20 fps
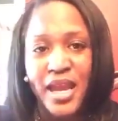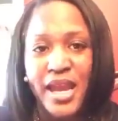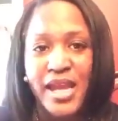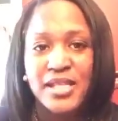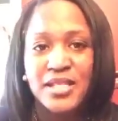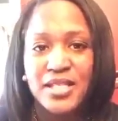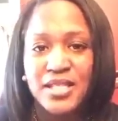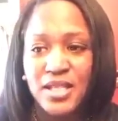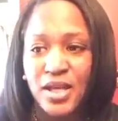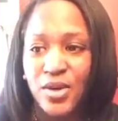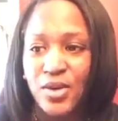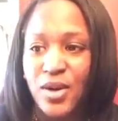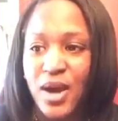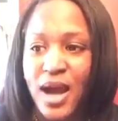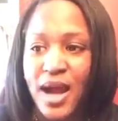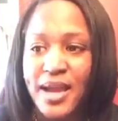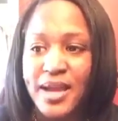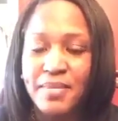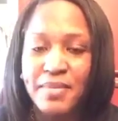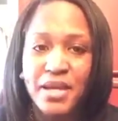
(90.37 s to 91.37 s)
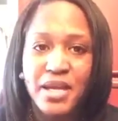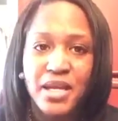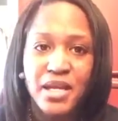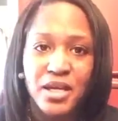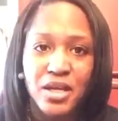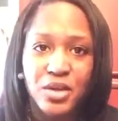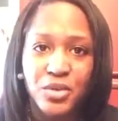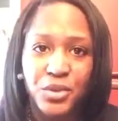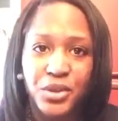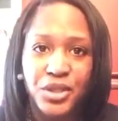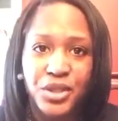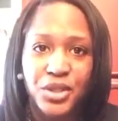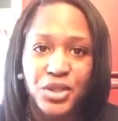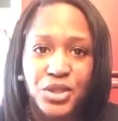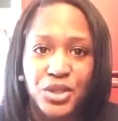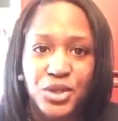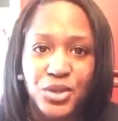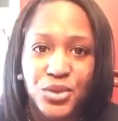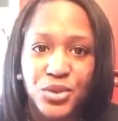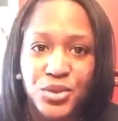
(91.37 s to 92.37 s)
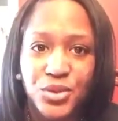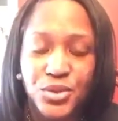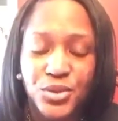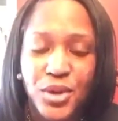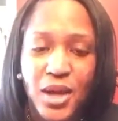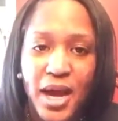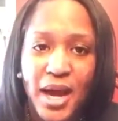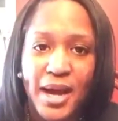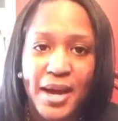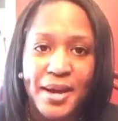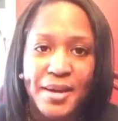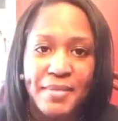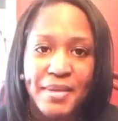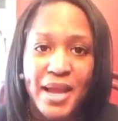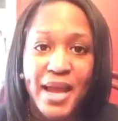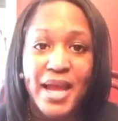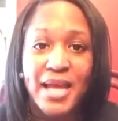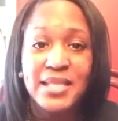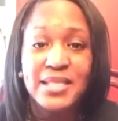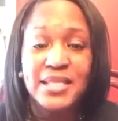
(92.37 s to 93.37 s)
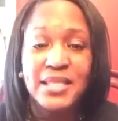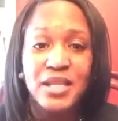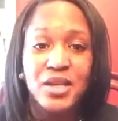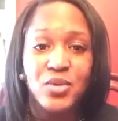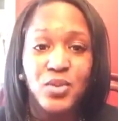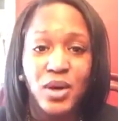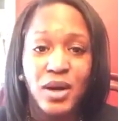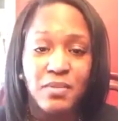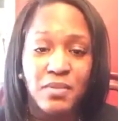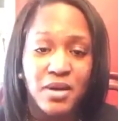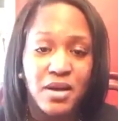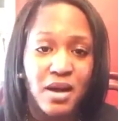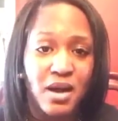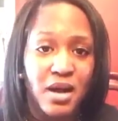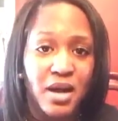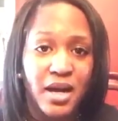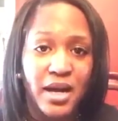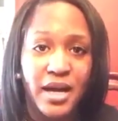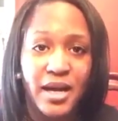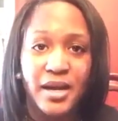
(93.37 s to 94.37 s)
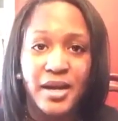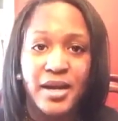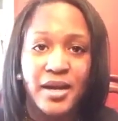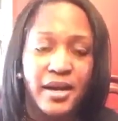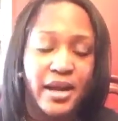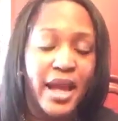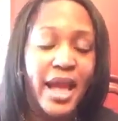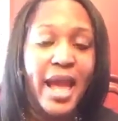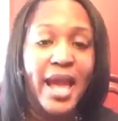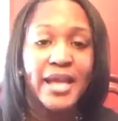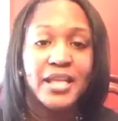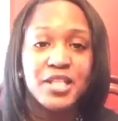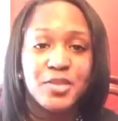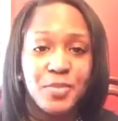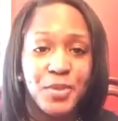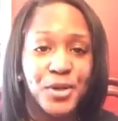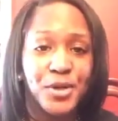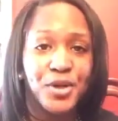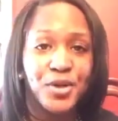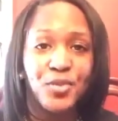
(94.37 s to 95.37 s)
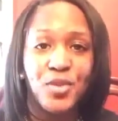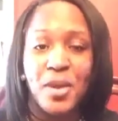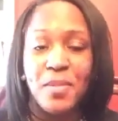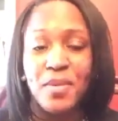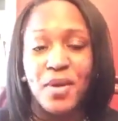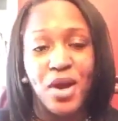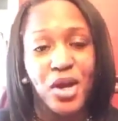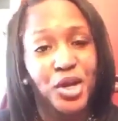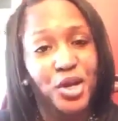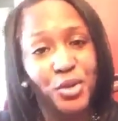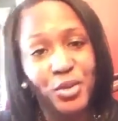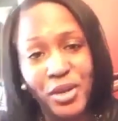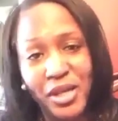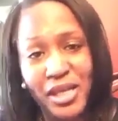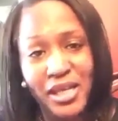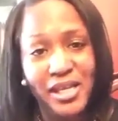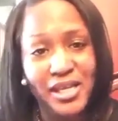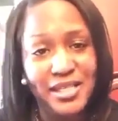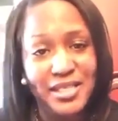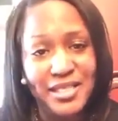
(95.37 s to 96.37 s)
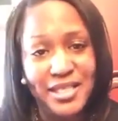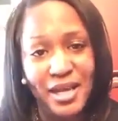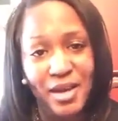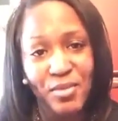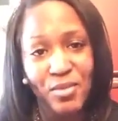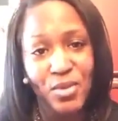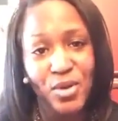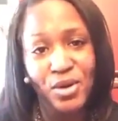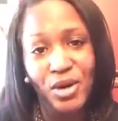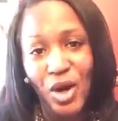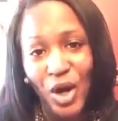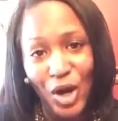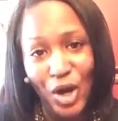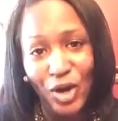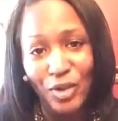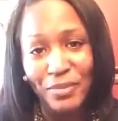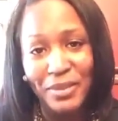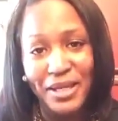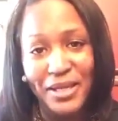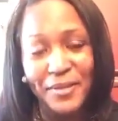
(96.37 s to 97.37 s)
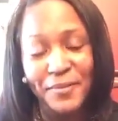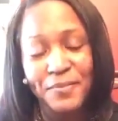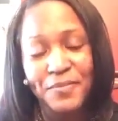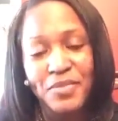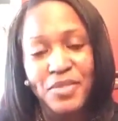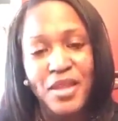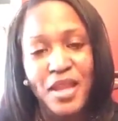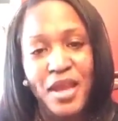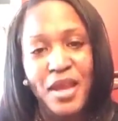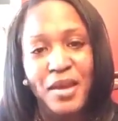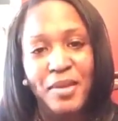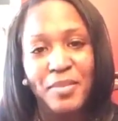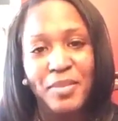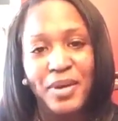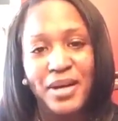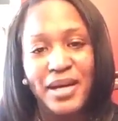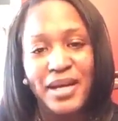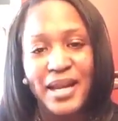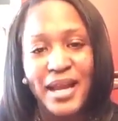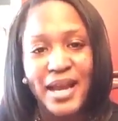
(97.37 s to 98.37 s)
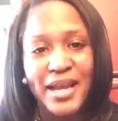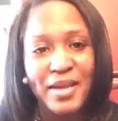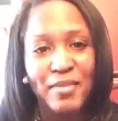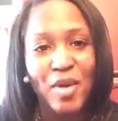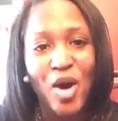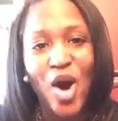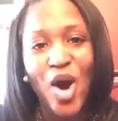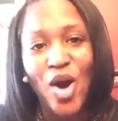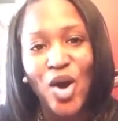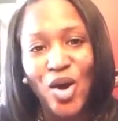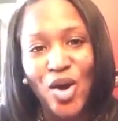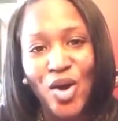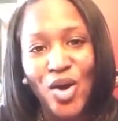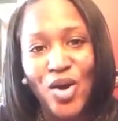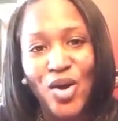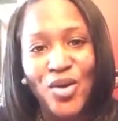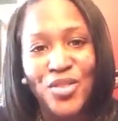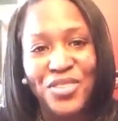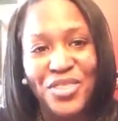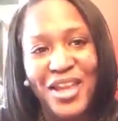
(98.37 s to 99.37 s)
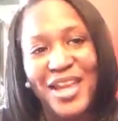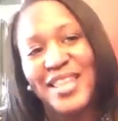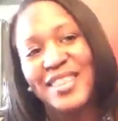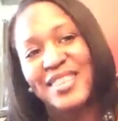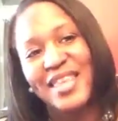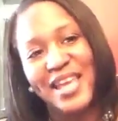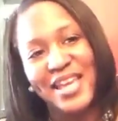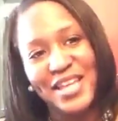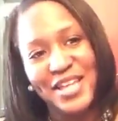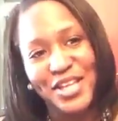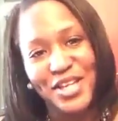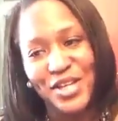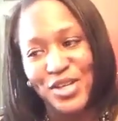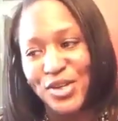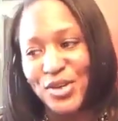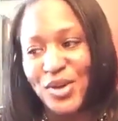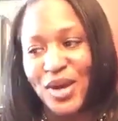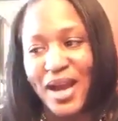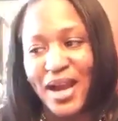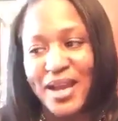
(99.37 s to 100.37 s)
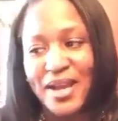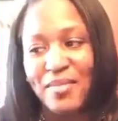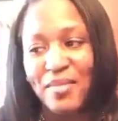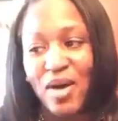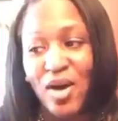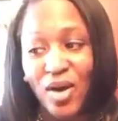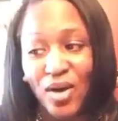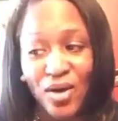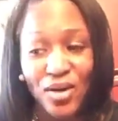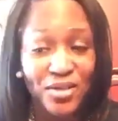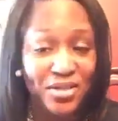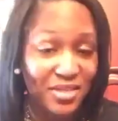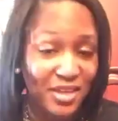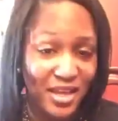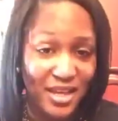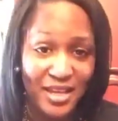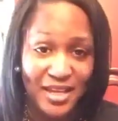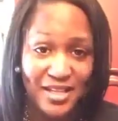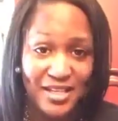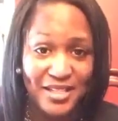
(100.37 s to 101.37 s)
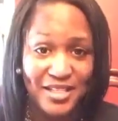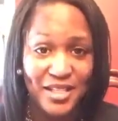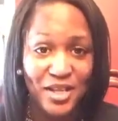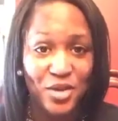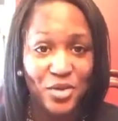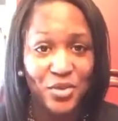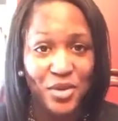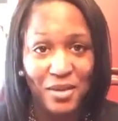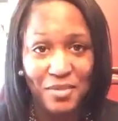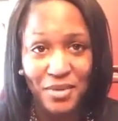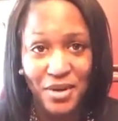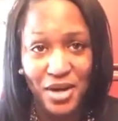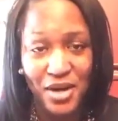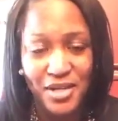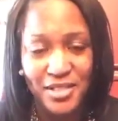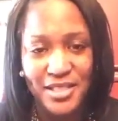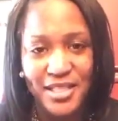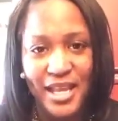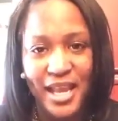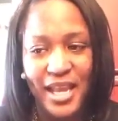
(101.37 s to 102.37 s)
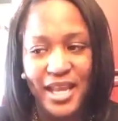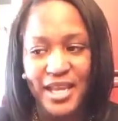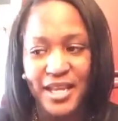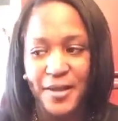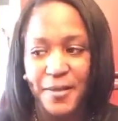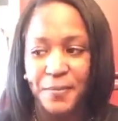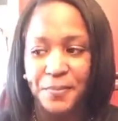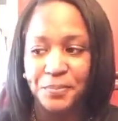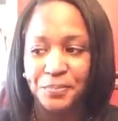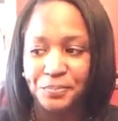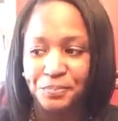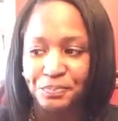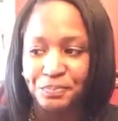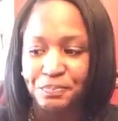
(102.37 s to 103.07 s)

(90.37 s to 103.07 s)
And so I am here with you as the webinar expert, webinar queen, some will call me. But I am all, thank you, I am all things webinars and